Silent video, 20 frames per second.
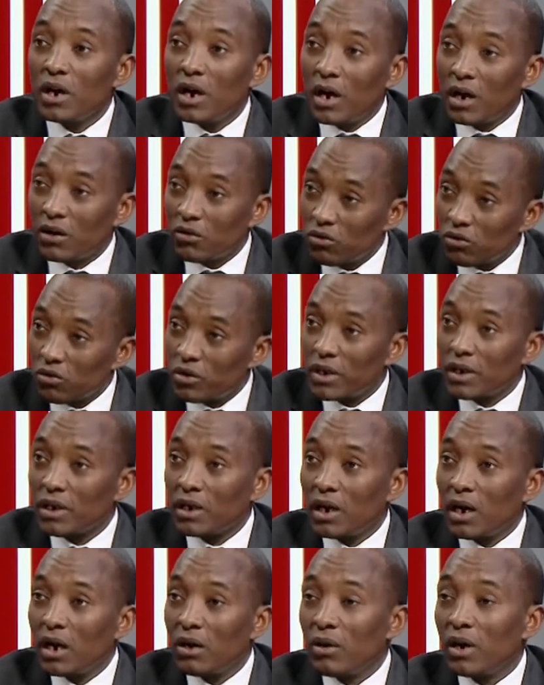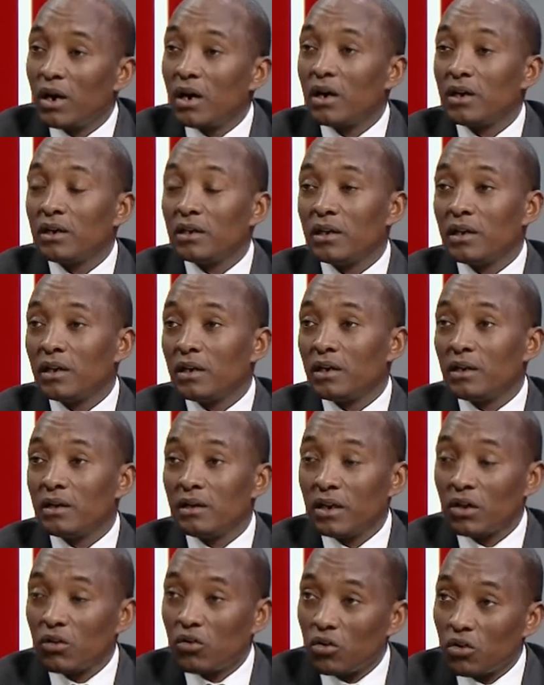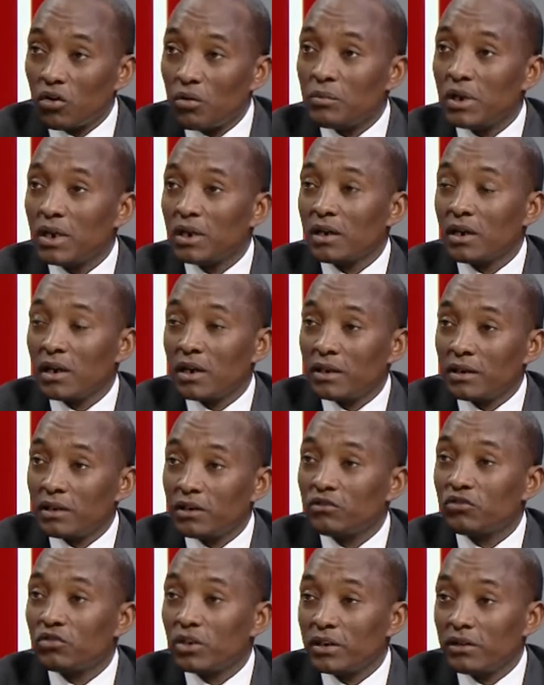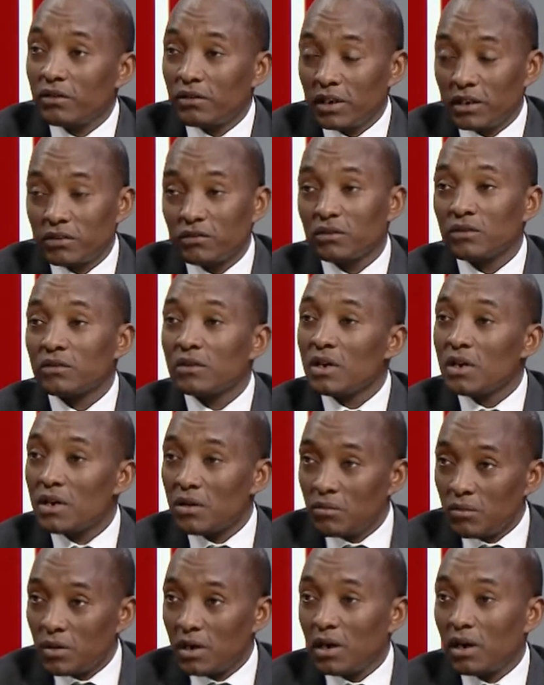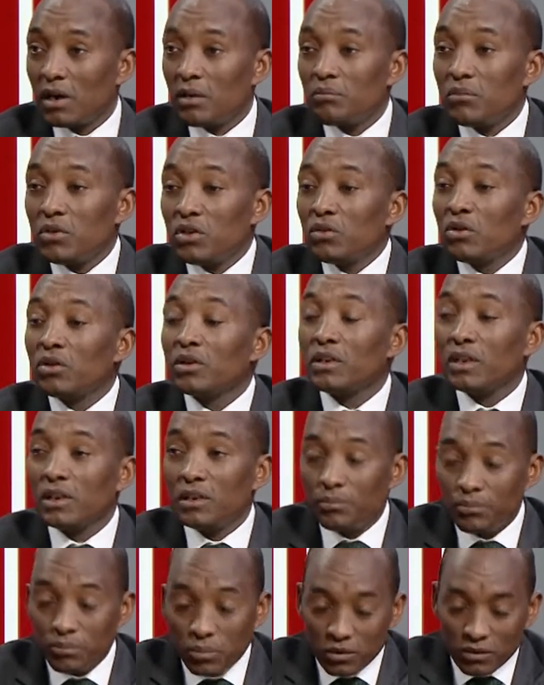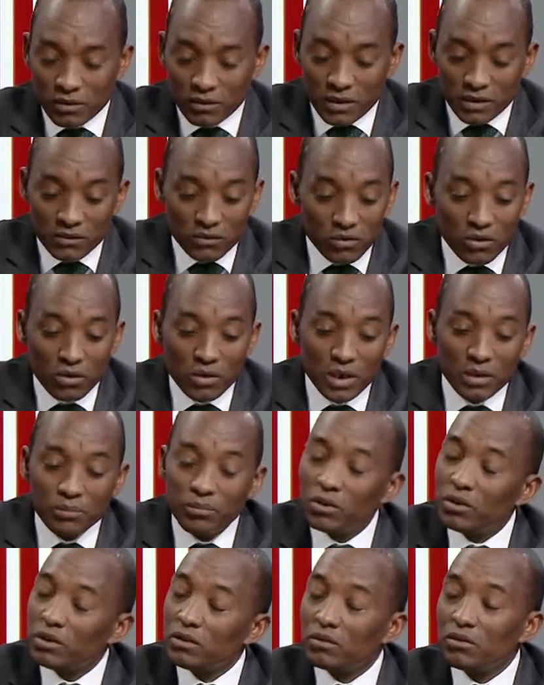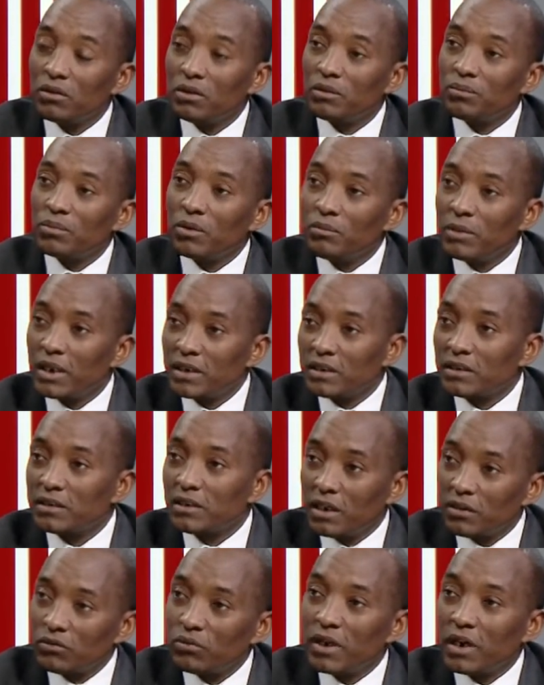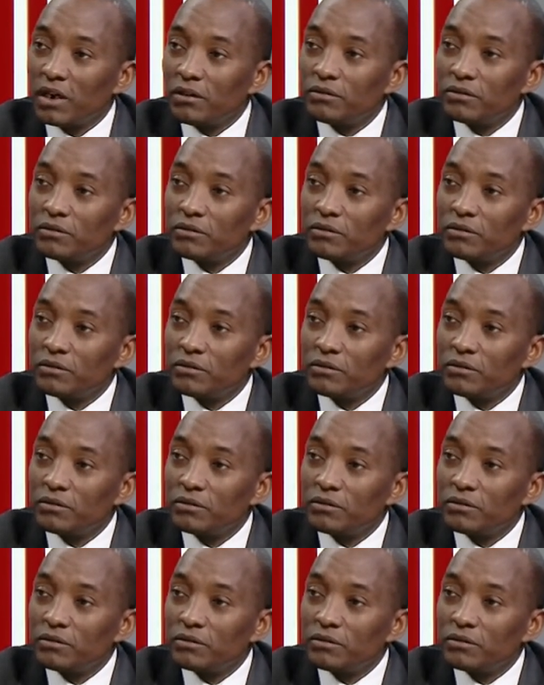growing our economic and trade relations beyond the strong and political diplomatic ties we have.